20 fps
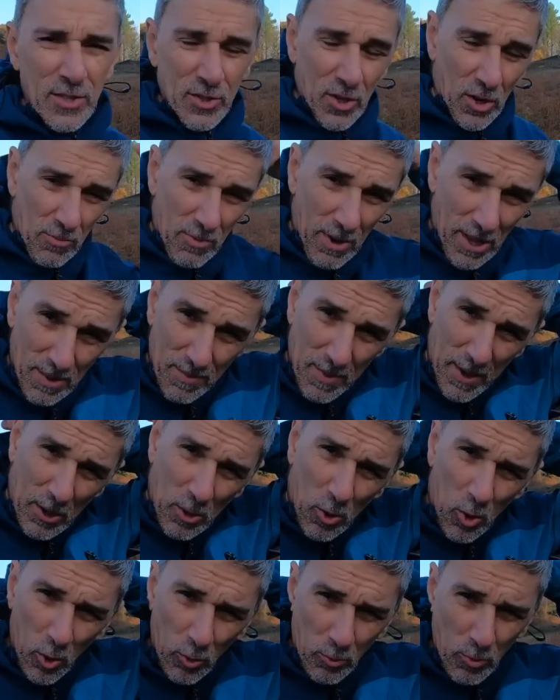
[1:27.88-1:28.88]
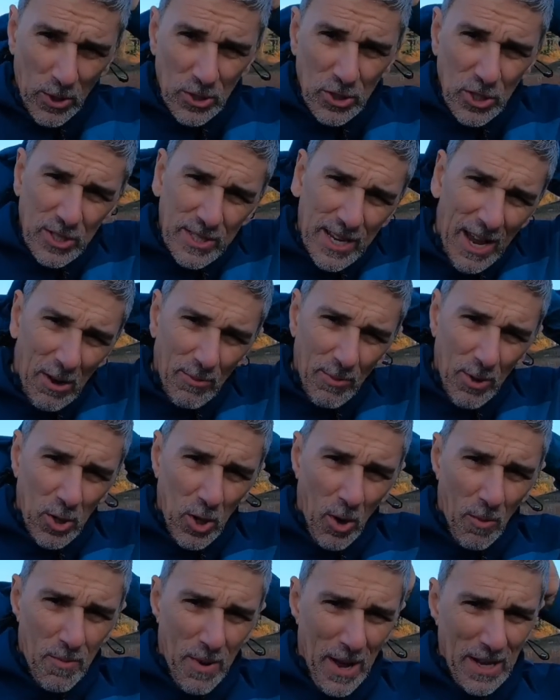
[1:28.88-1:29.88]
It's got a really big hood which is helmet
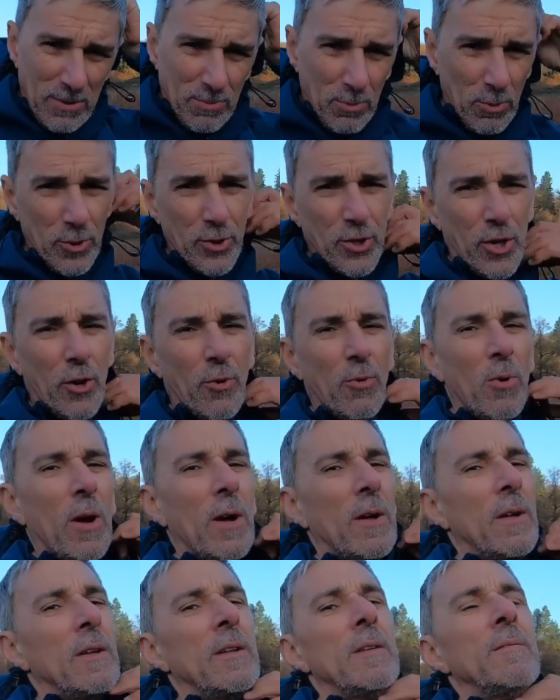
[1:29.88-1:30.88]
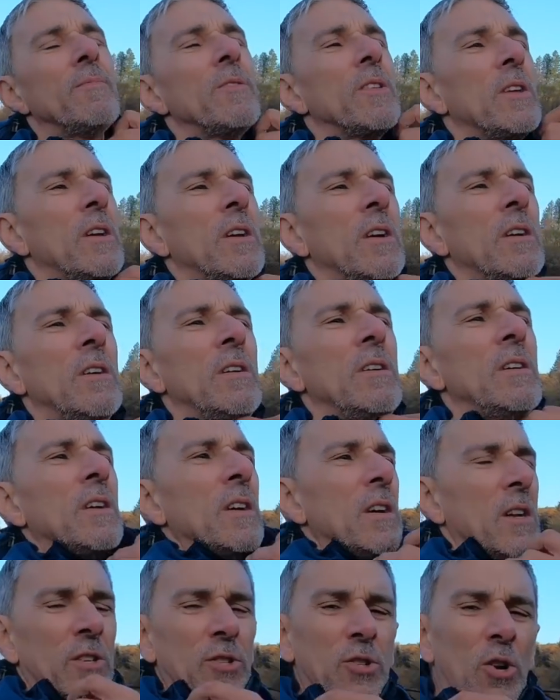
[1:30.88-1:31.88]
compatible too.
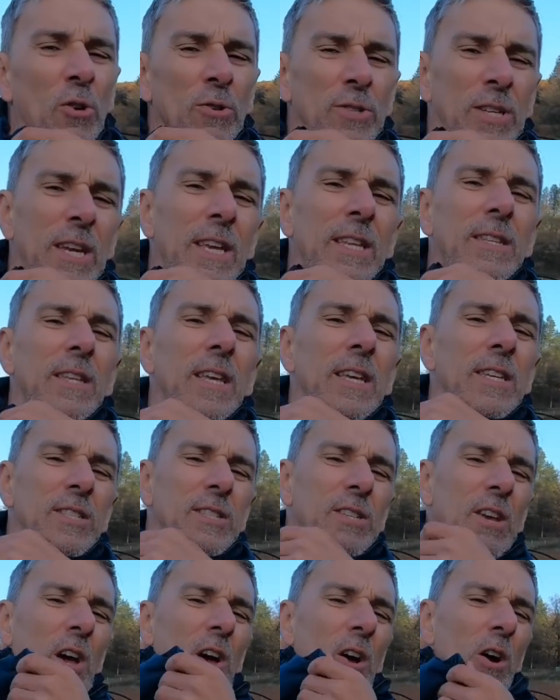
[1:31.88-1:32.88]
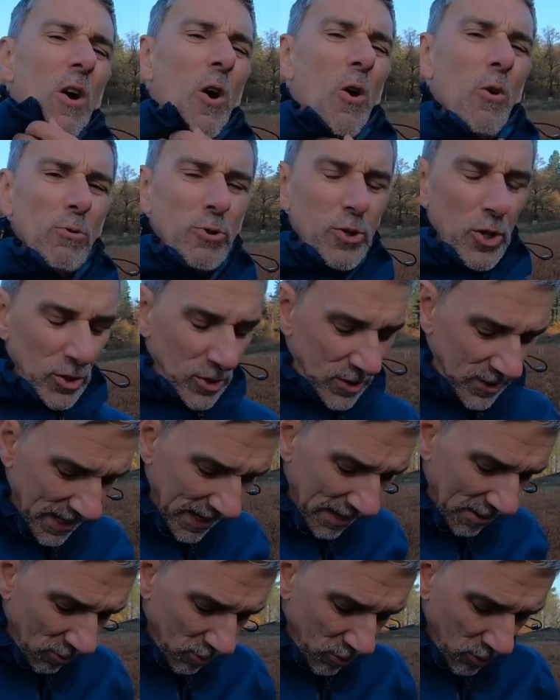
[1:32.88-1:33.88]
Chose it in this Ocean
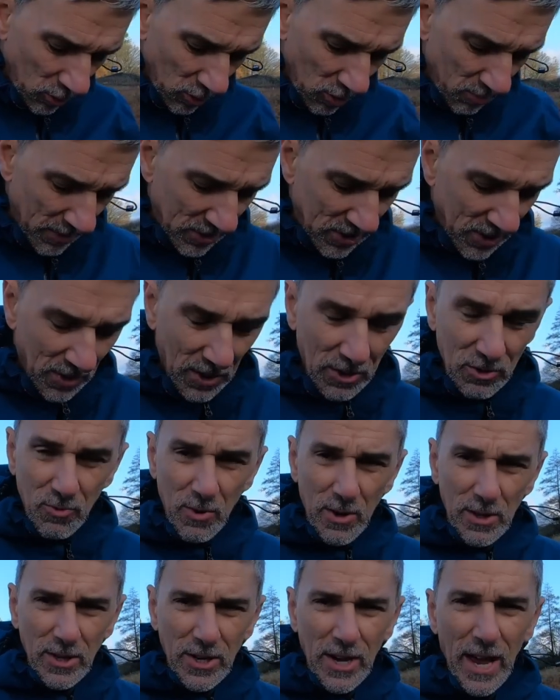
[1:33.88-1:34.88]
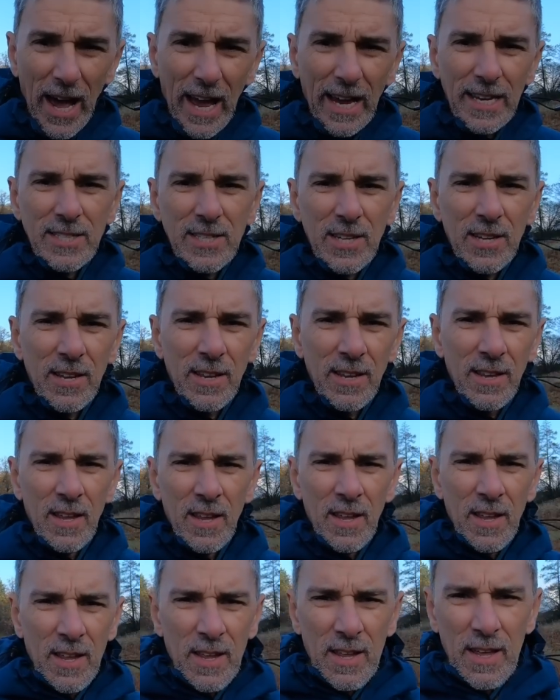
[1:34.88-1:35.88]
Teal colour, which I think is really nice.
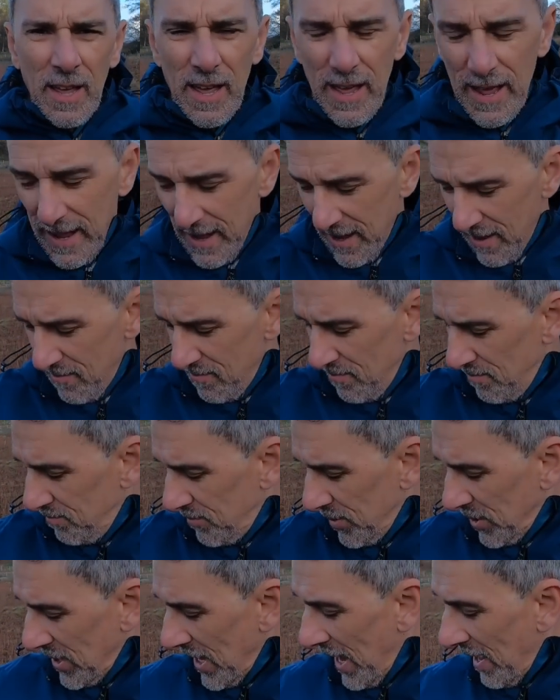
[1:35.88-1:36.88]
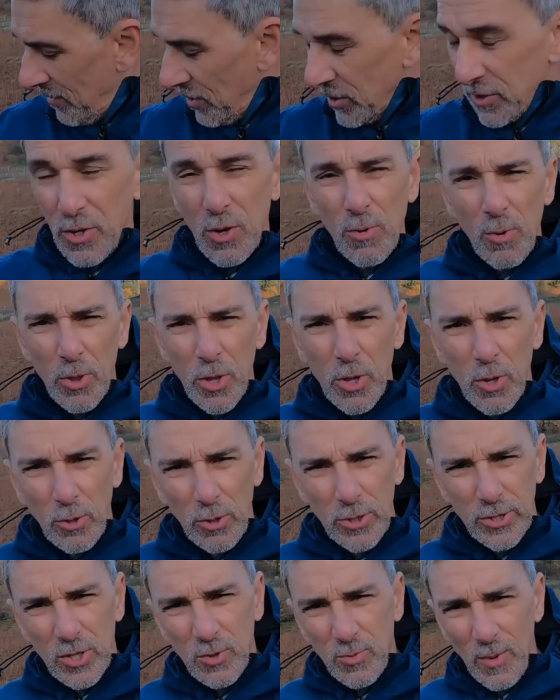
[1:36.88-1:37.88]
But yeah, they do other
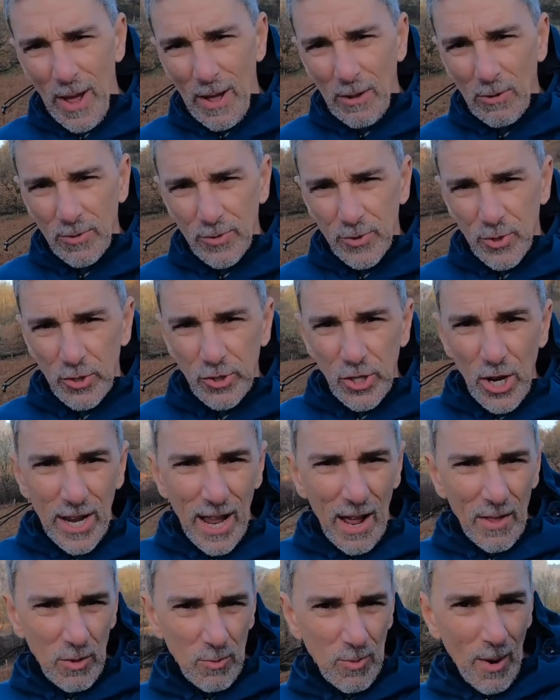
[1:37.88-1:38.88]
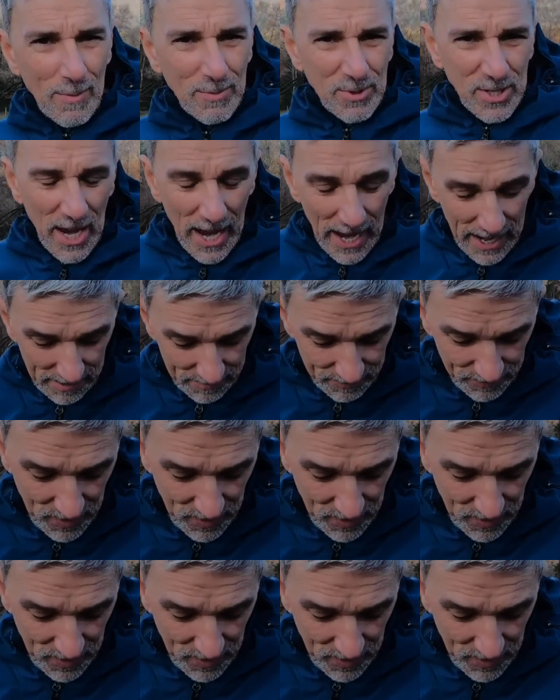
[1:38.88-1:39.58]
colours as well, so check out the website.